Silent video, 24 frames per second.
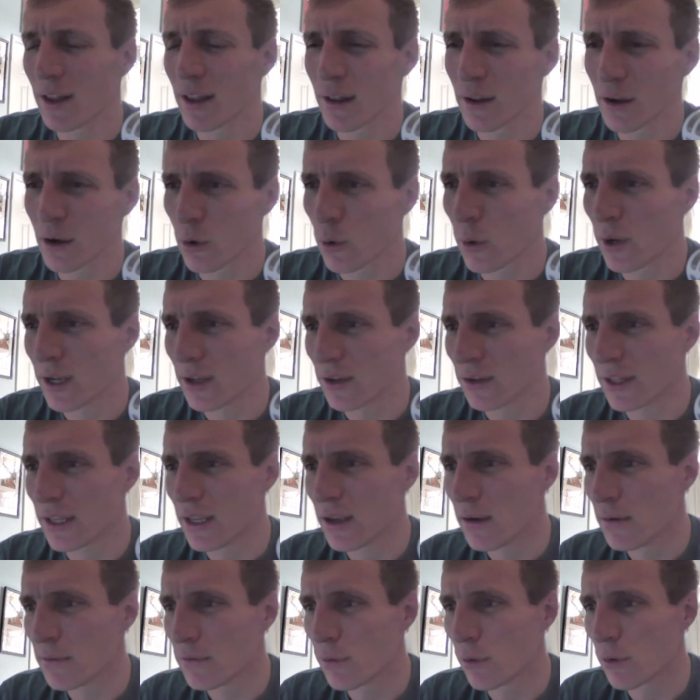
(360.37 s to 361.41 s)

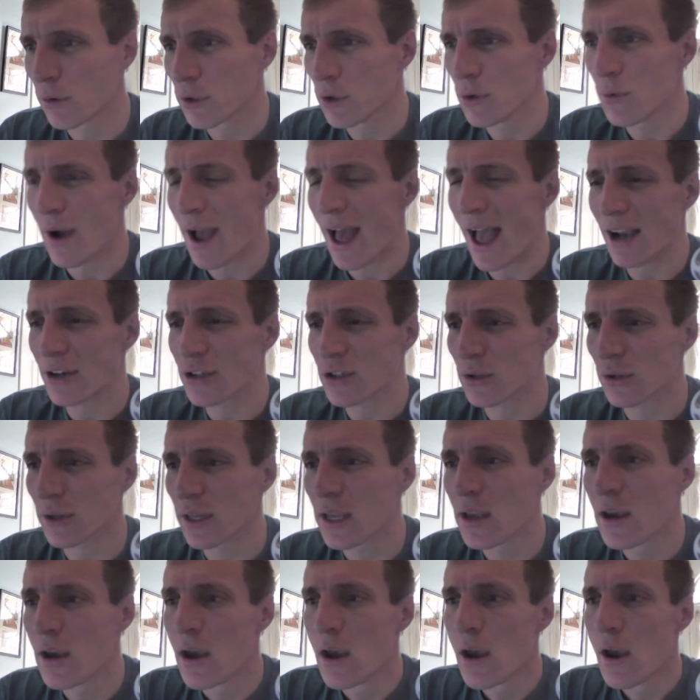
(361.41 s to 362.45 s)
quickly for you,
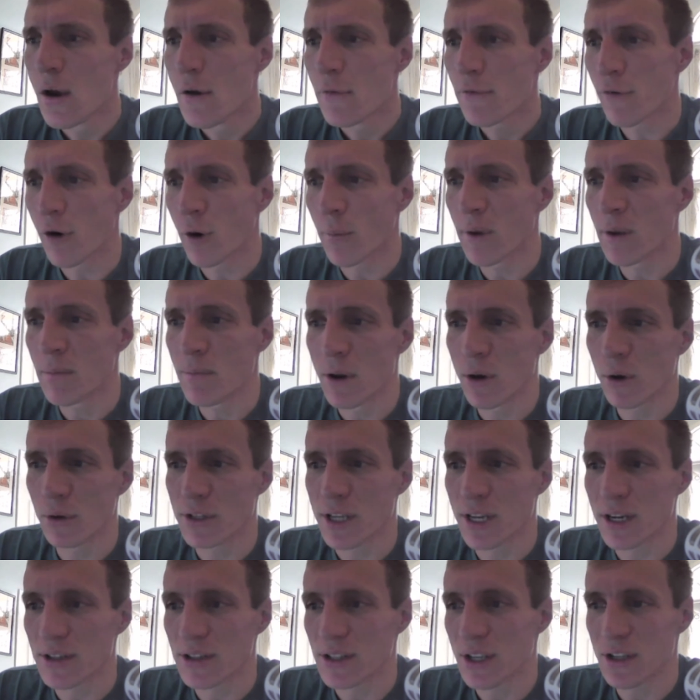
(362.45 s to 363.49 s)
actually. Furman, Middle
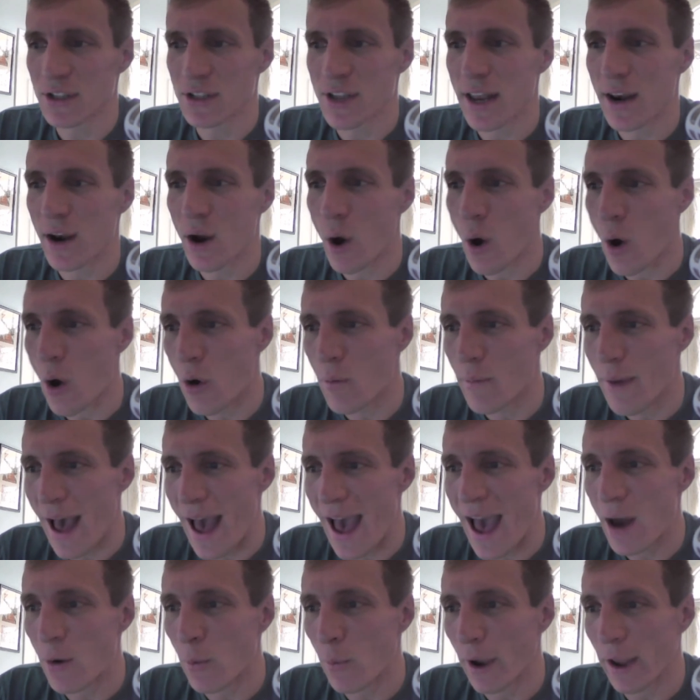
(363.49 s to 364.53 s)
Tennessee State at home,
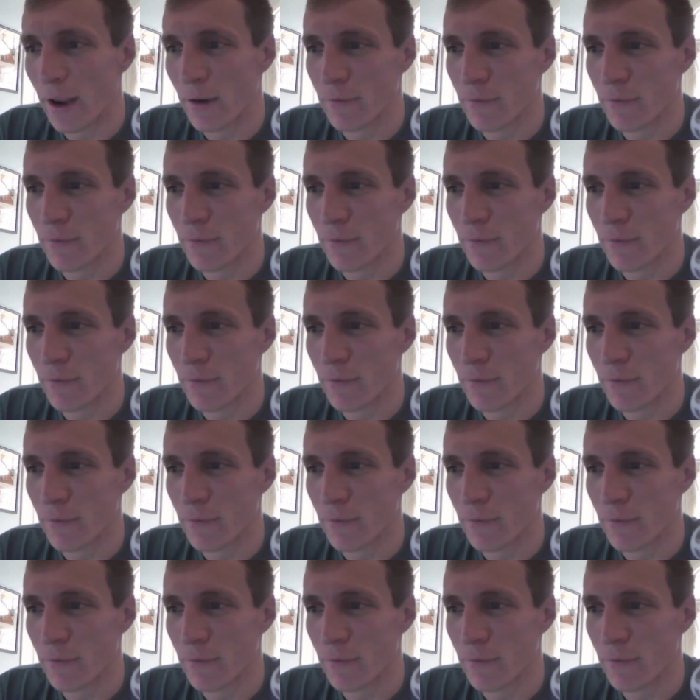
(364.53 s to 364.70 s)
at Wake